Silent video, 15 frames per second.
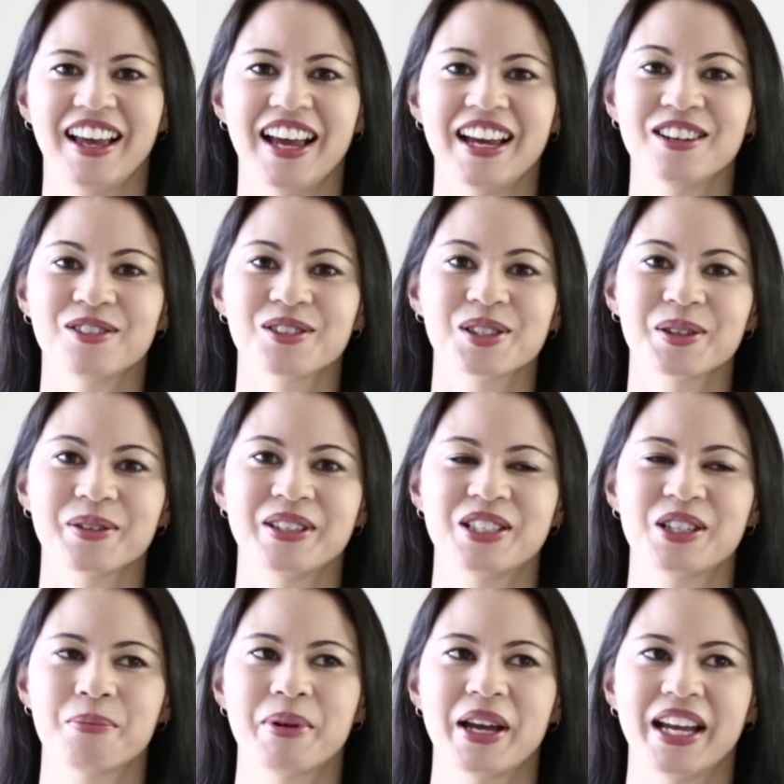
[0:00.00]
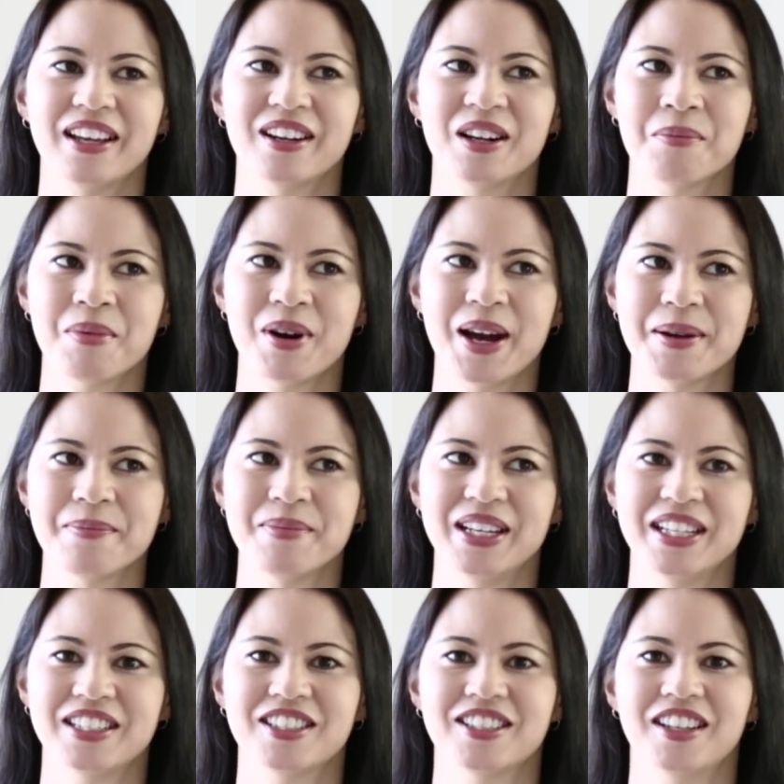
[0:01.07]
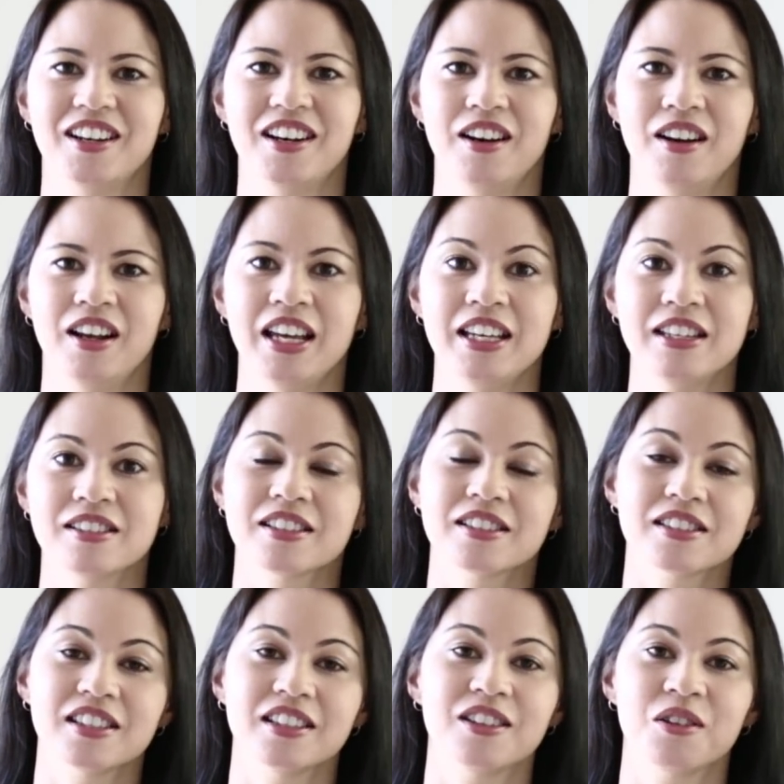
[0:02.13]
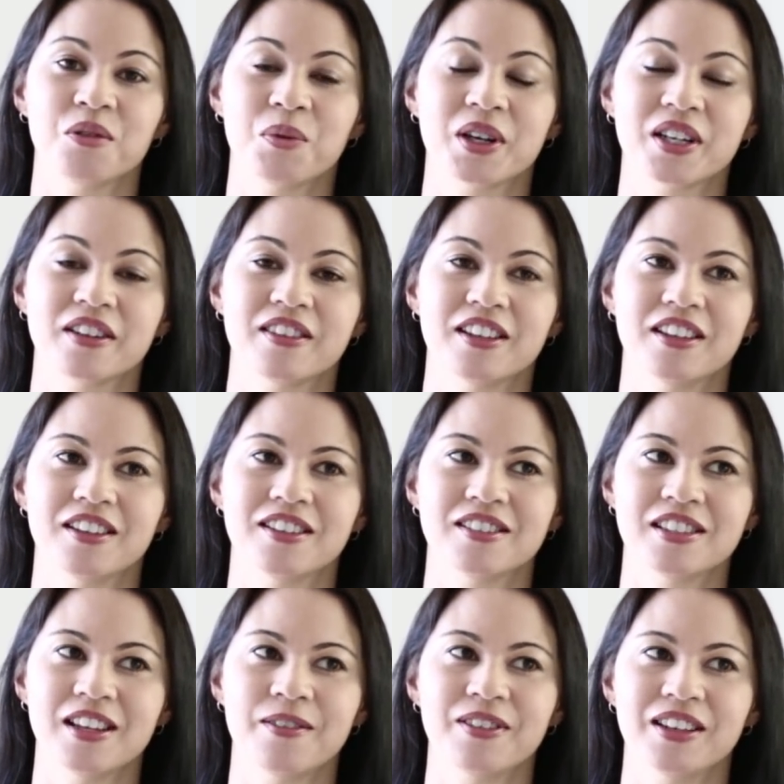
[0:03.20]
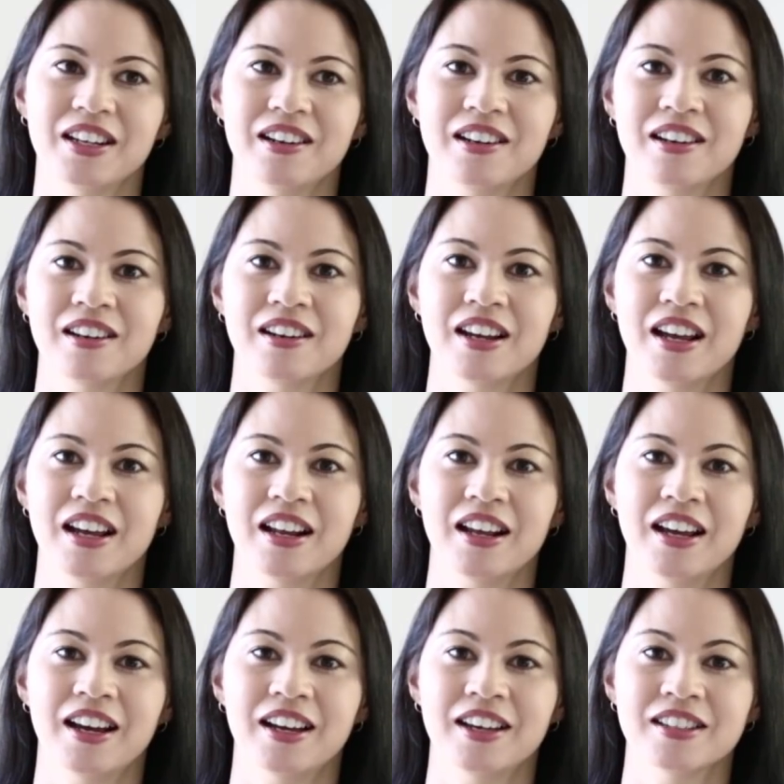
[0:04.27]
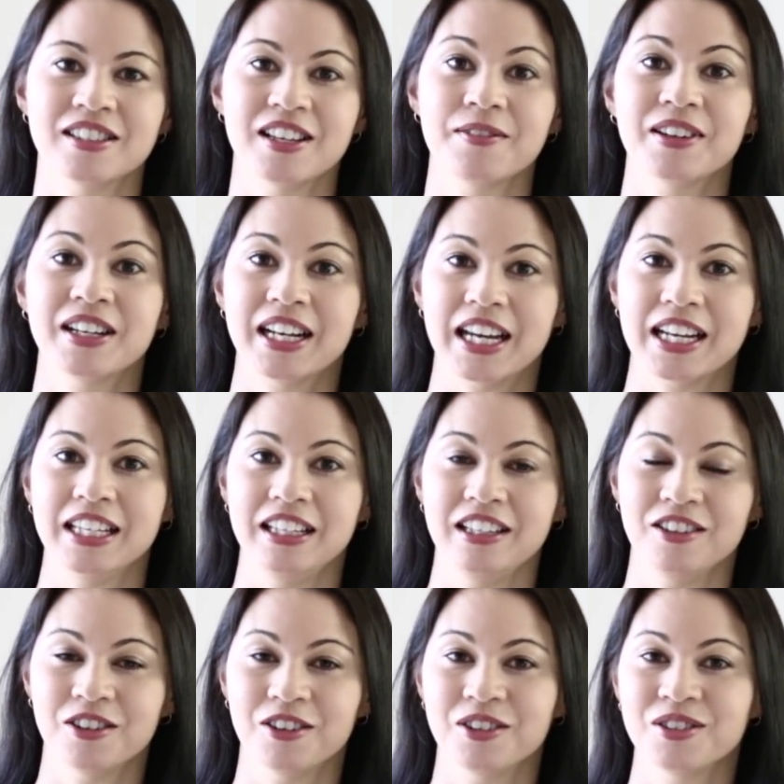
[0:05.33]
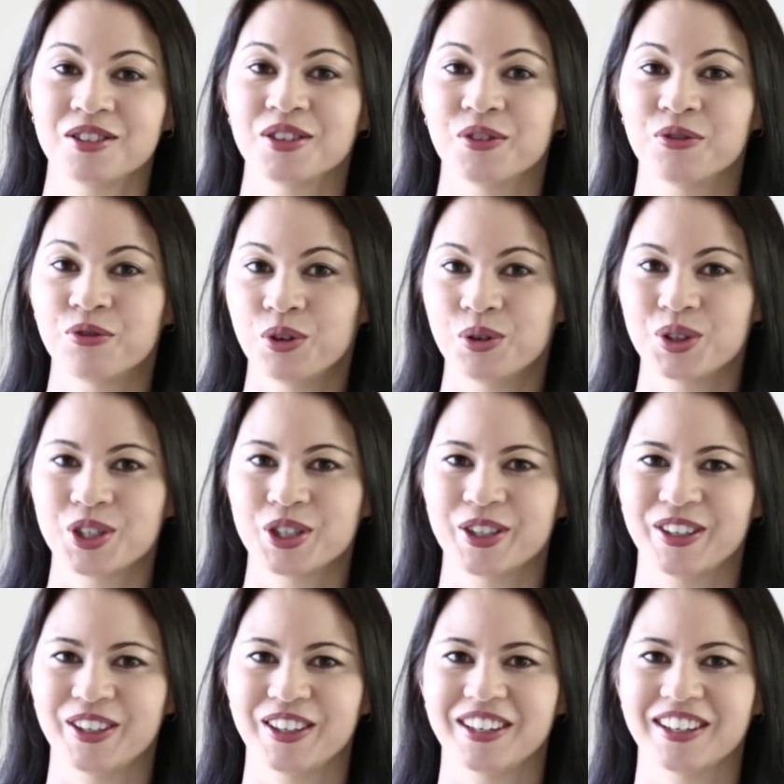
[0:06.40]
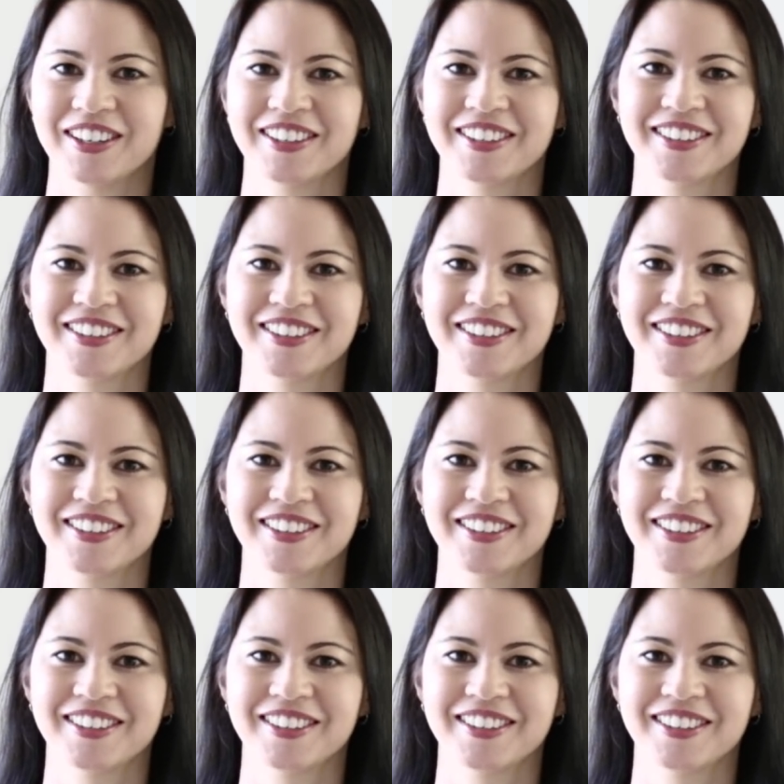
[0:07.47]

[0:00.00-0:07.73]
And also in Japan, I might mention, he's considered one of the seven lucky gods of fortune.